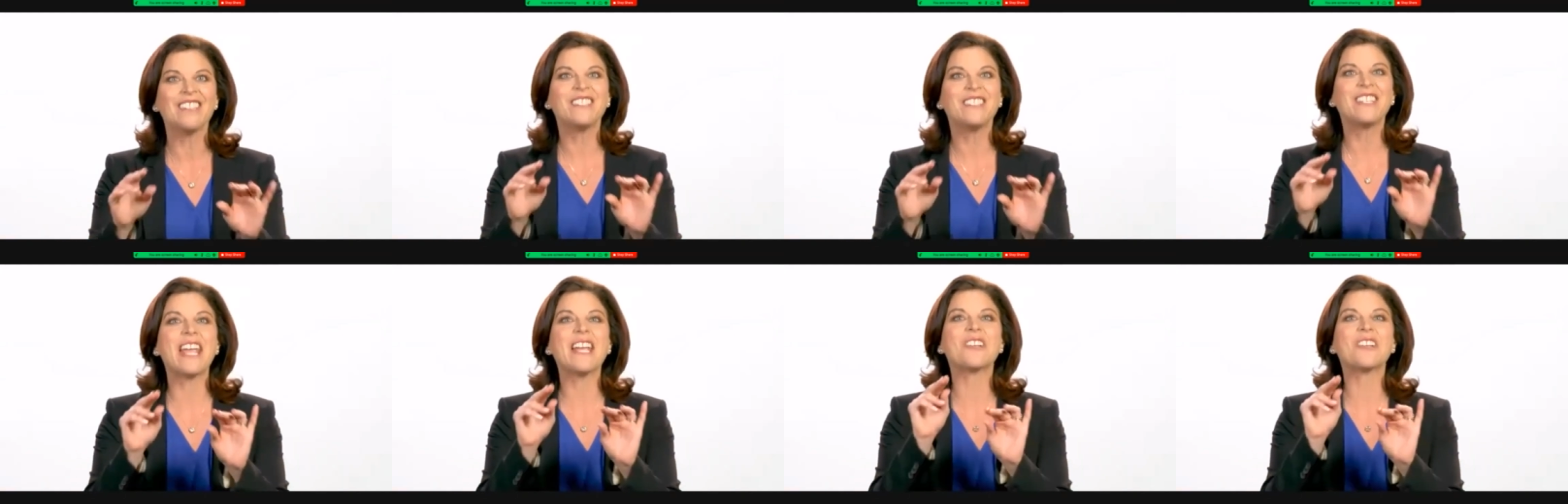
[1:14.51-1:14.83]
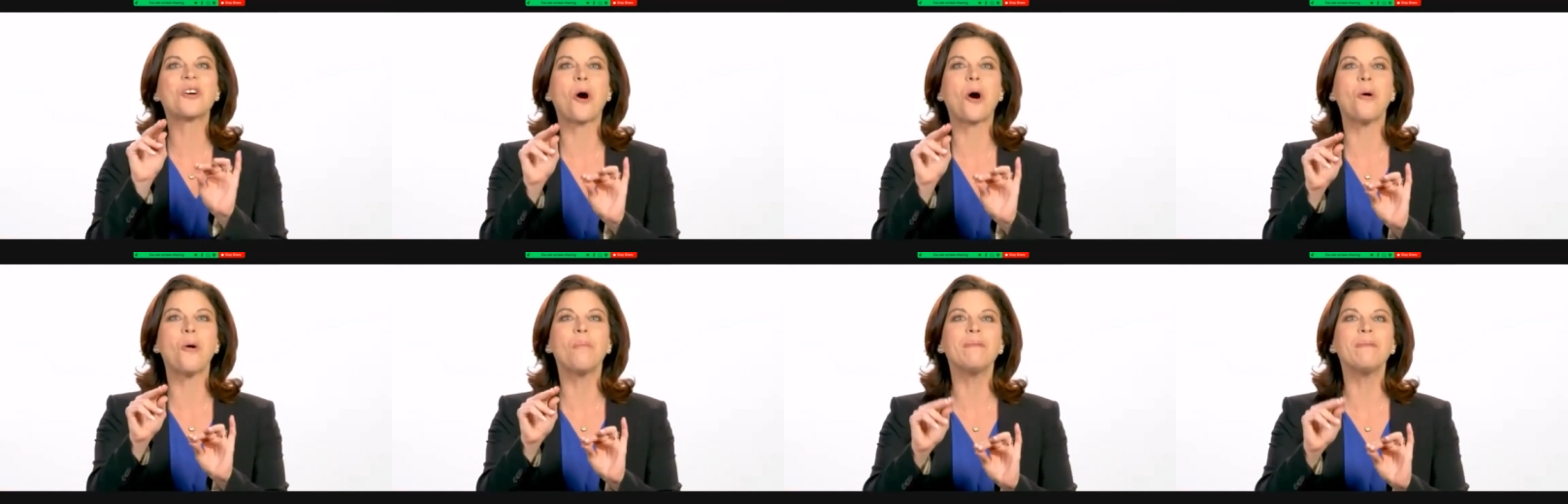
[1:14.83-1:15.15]
Take
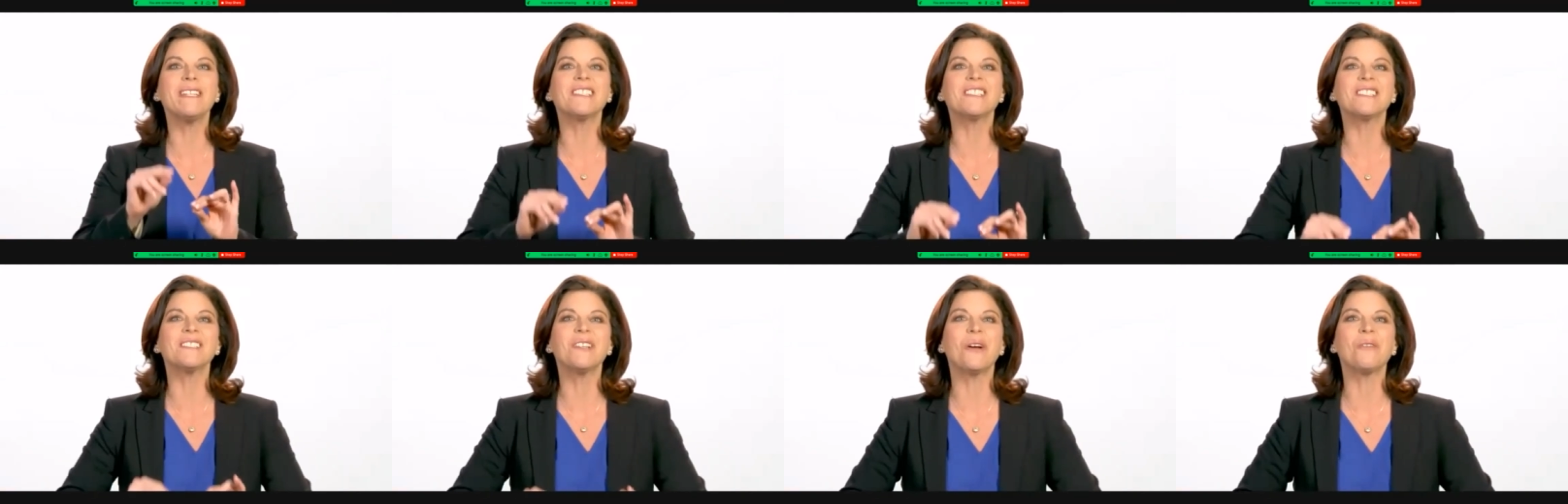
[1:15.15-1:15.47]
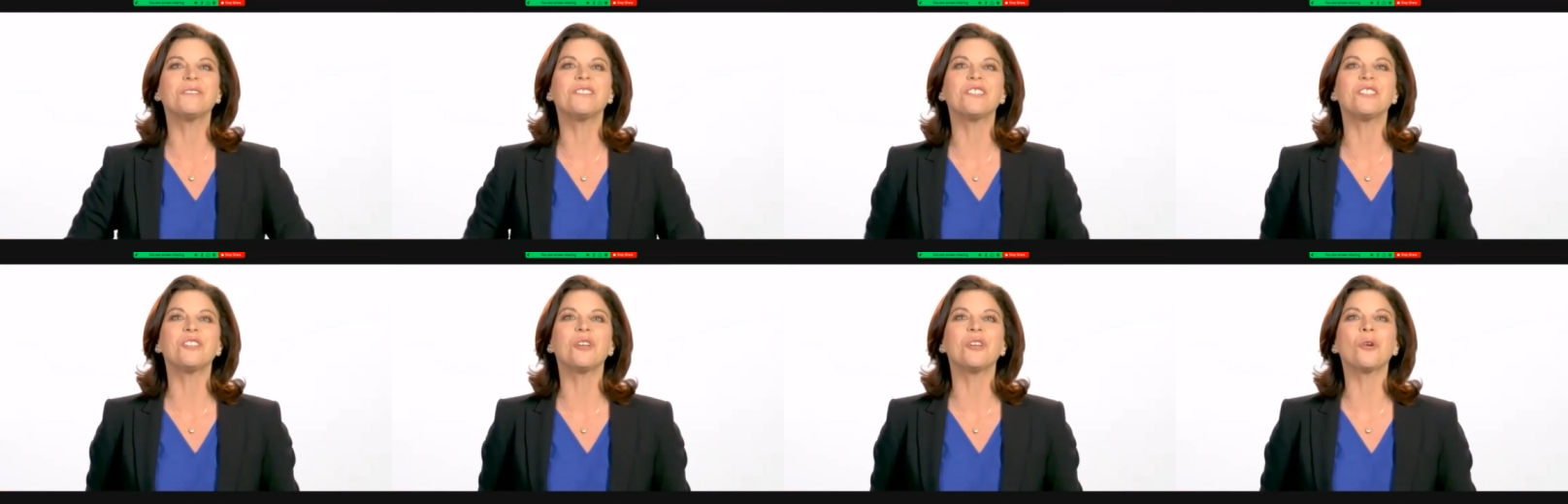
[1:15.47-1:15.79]
copious
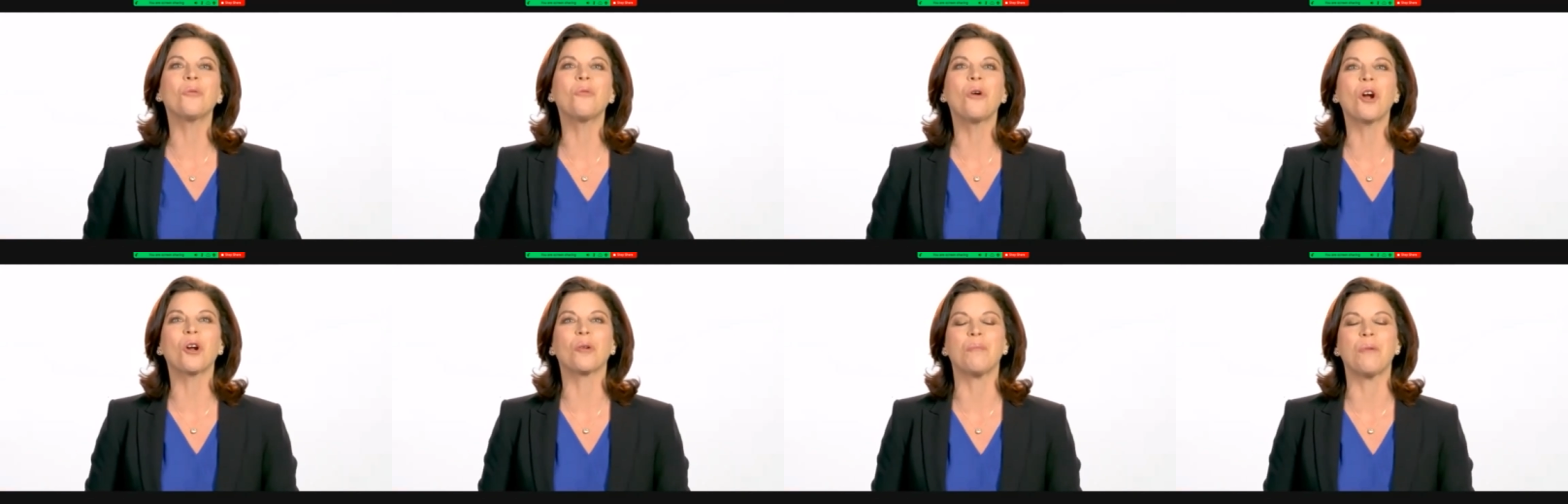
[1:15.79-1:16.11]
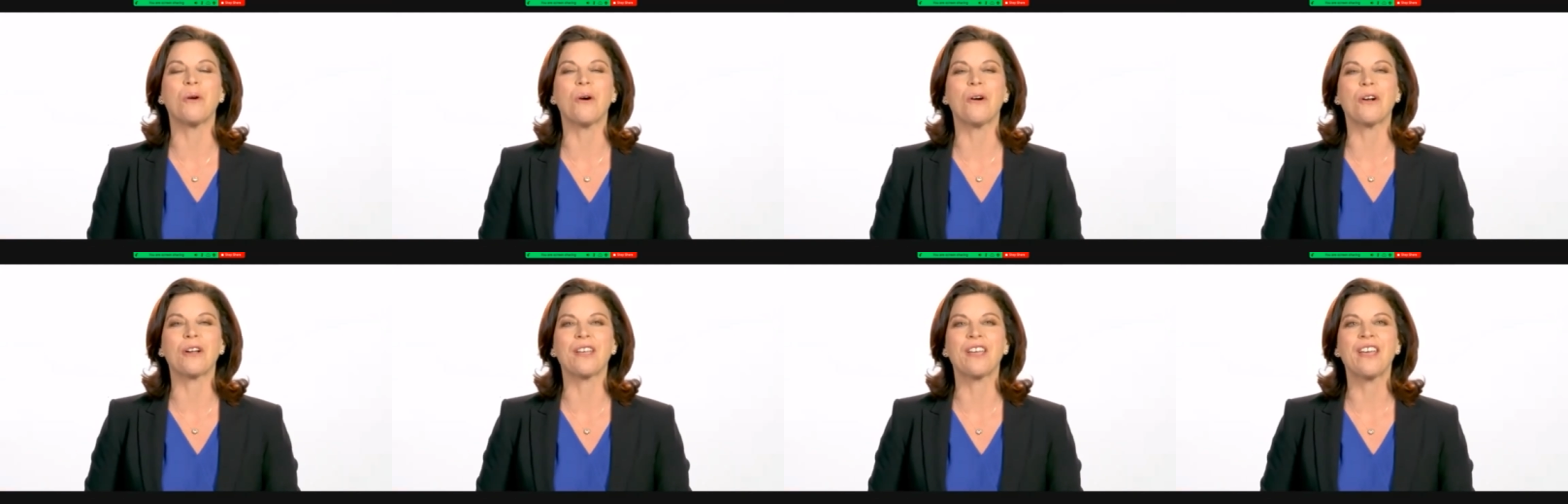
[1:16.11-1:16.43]
notes in your
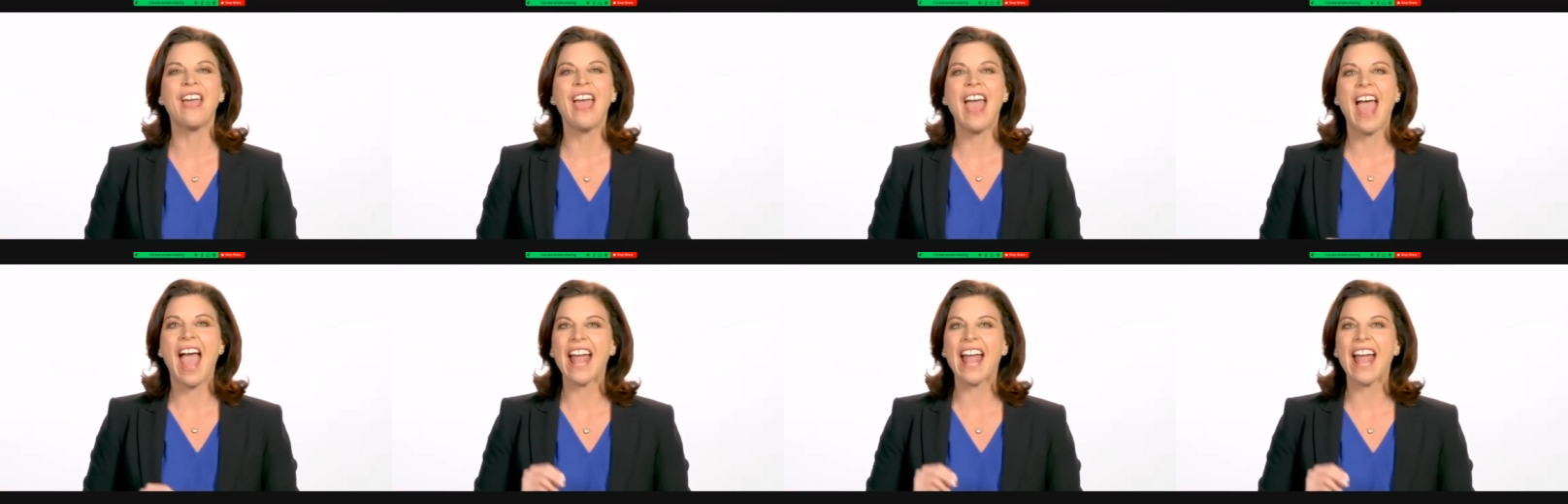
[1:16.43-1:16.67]
workbook